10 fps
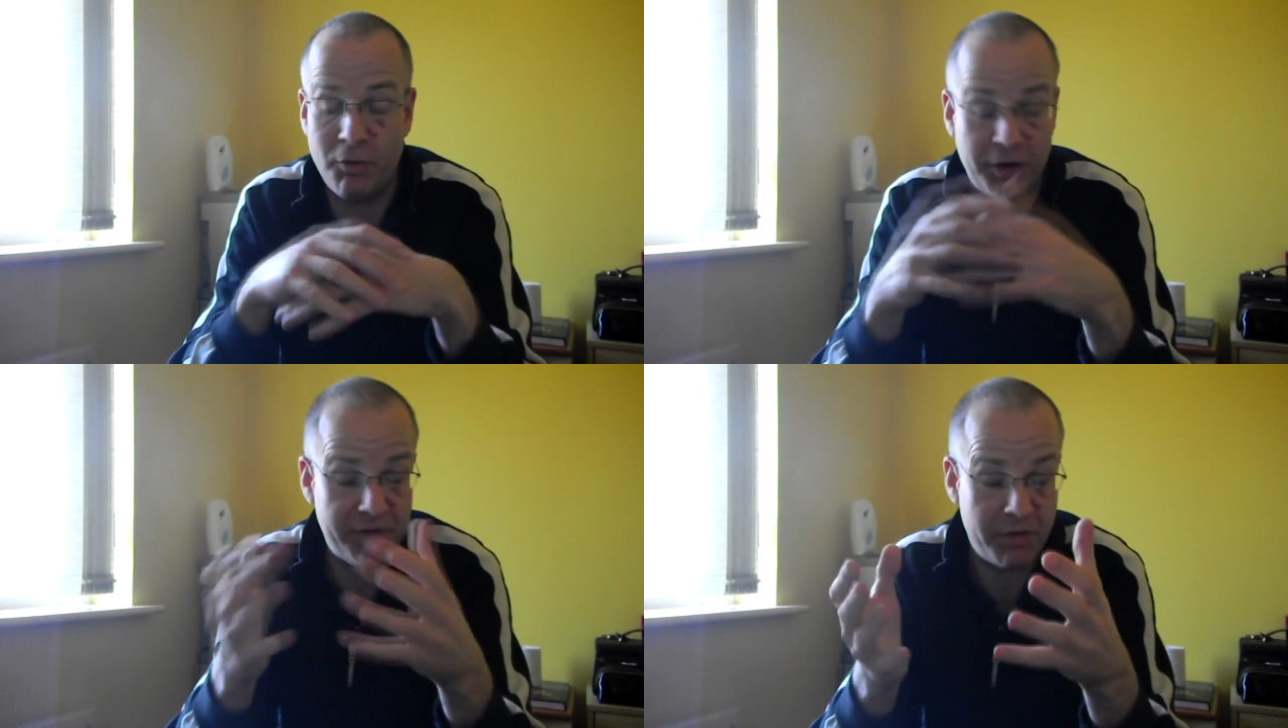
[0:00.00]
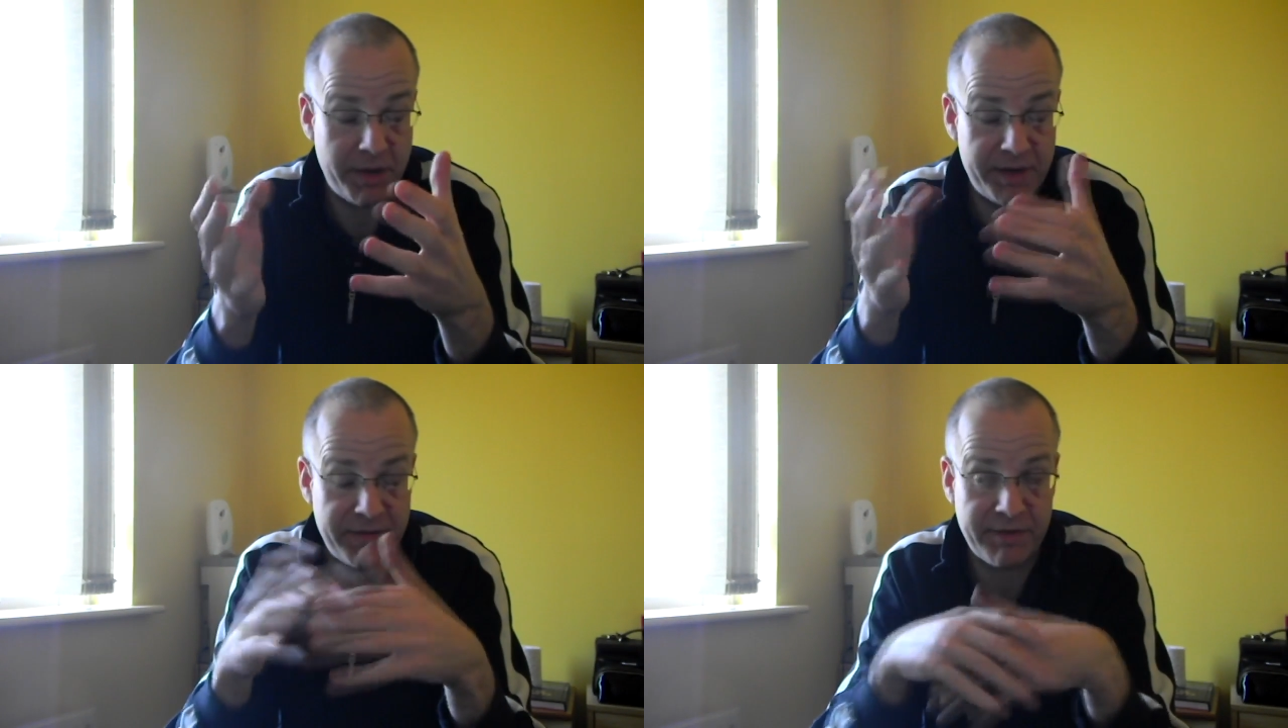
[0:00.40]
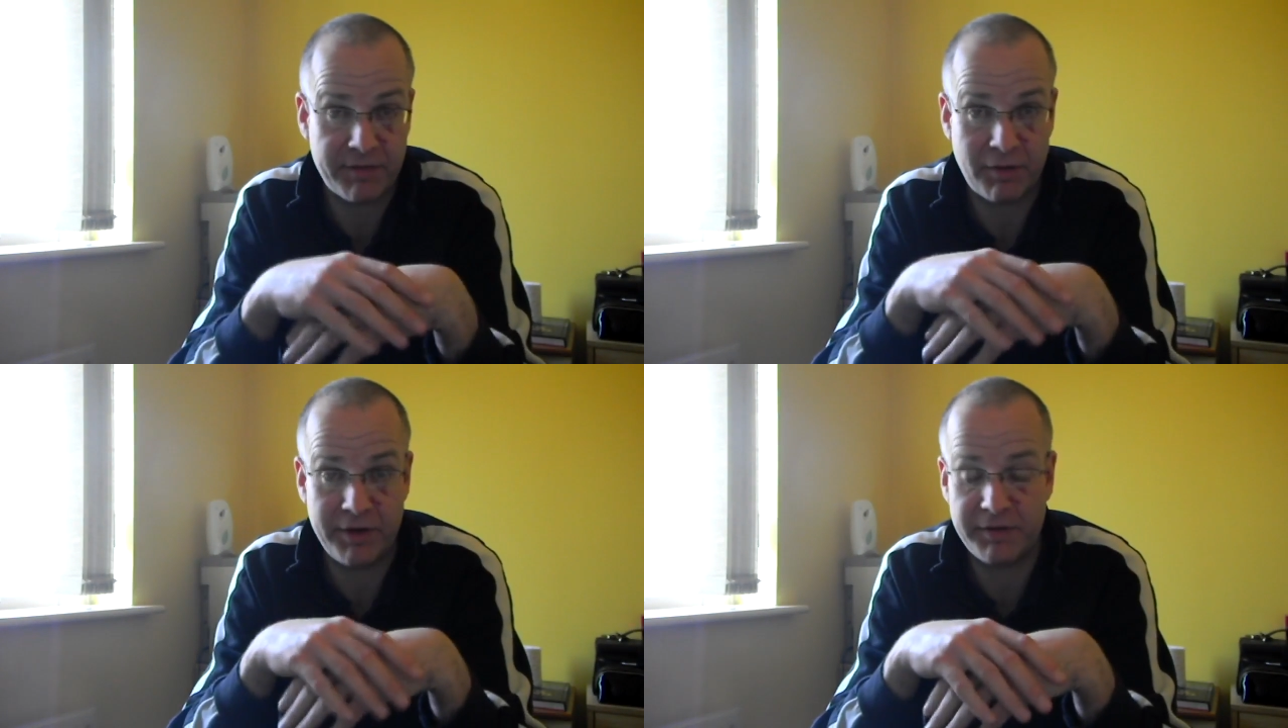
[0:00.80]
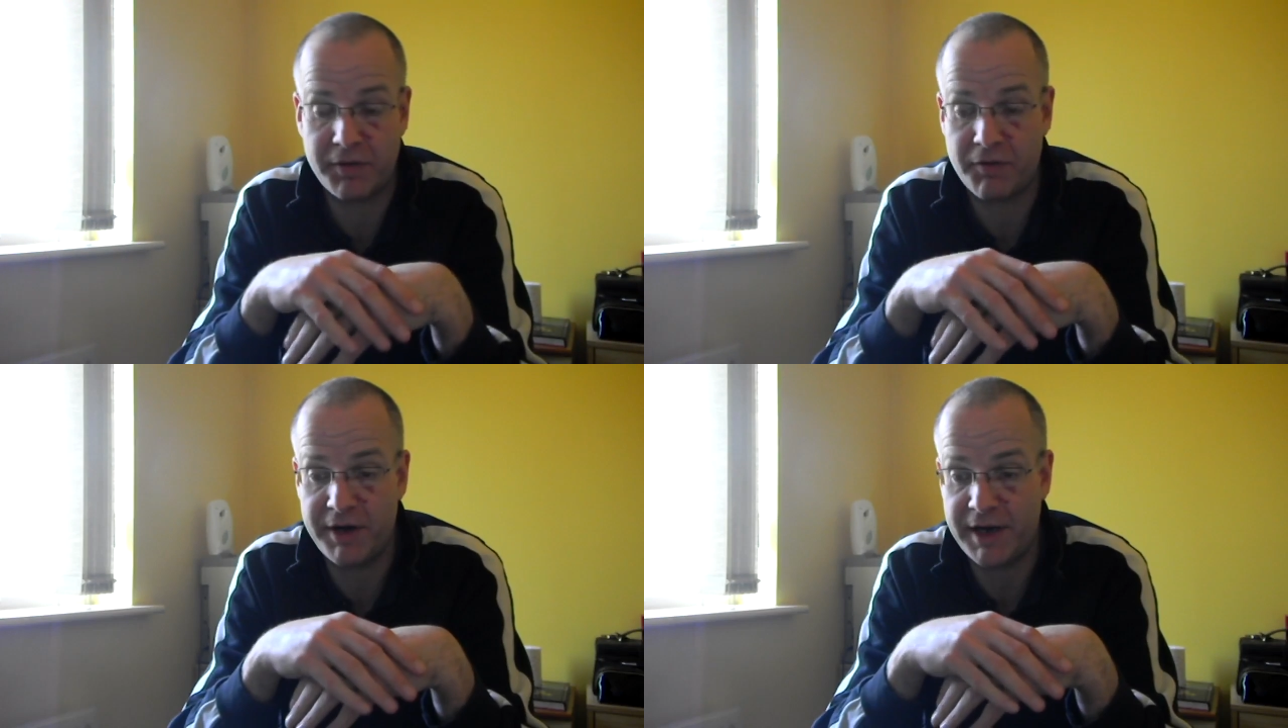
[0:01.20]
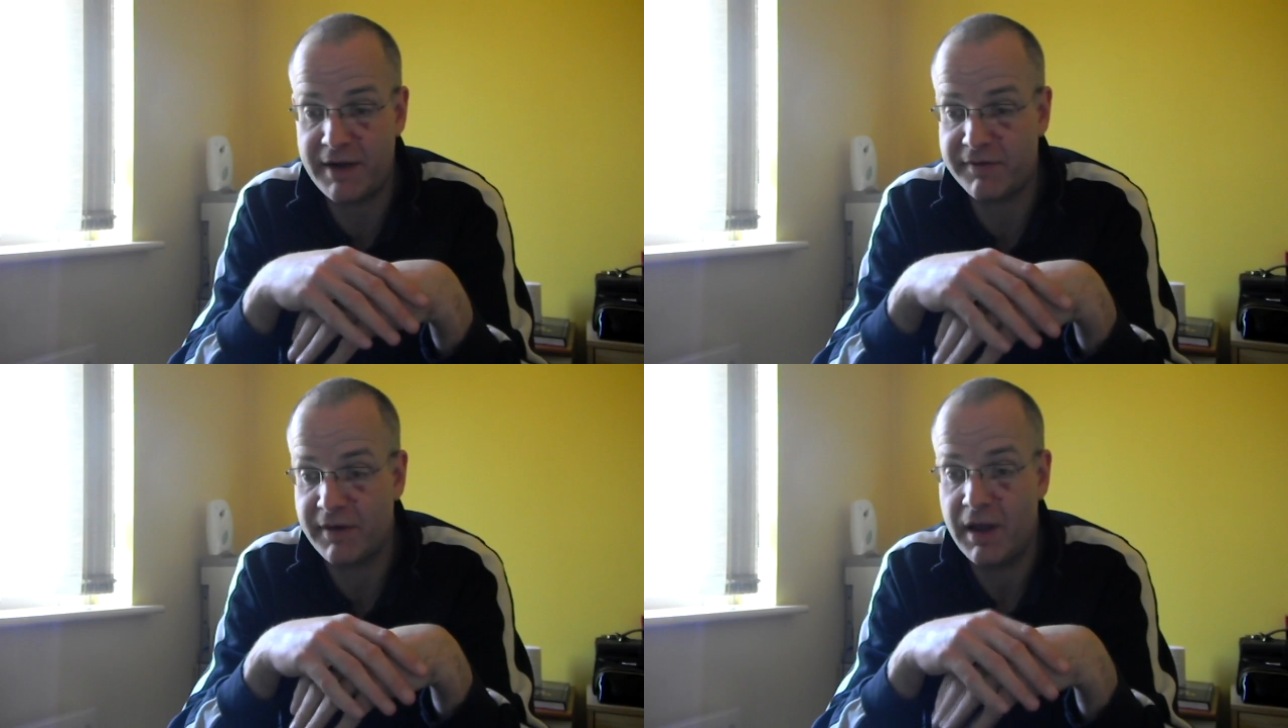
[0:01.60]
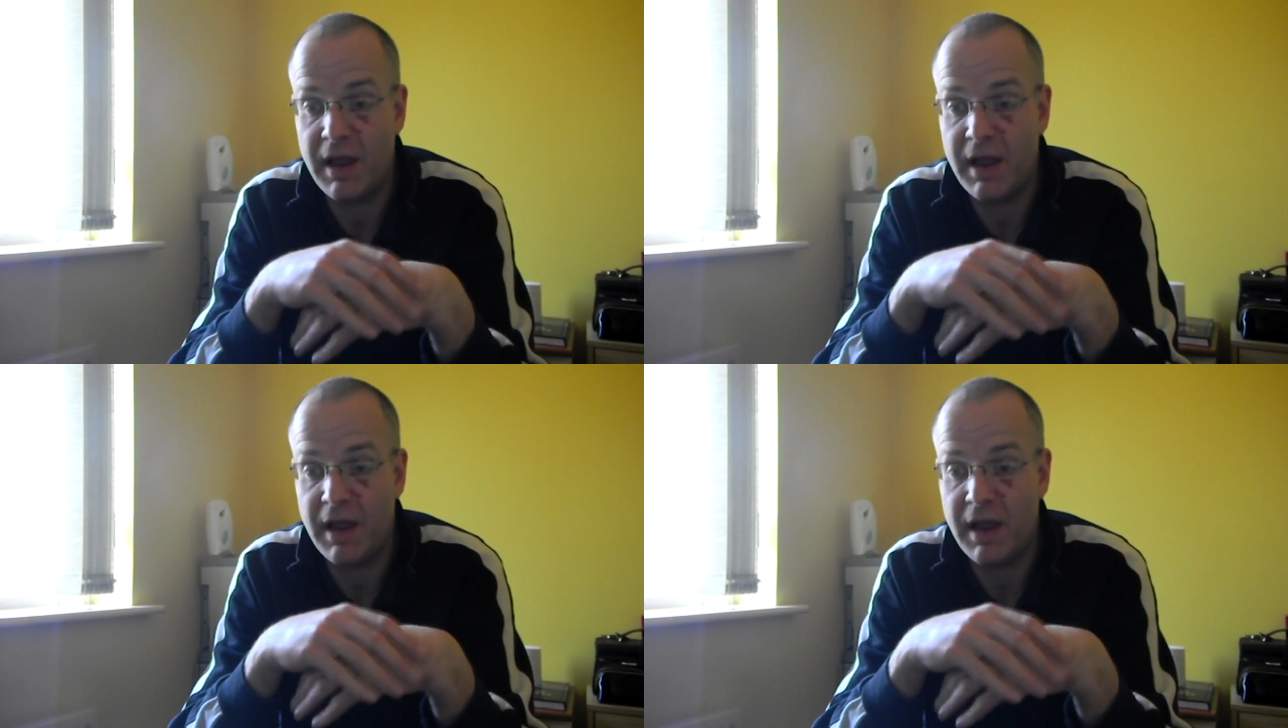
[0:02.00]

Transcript: or gives you a bit of insight into the 3DS,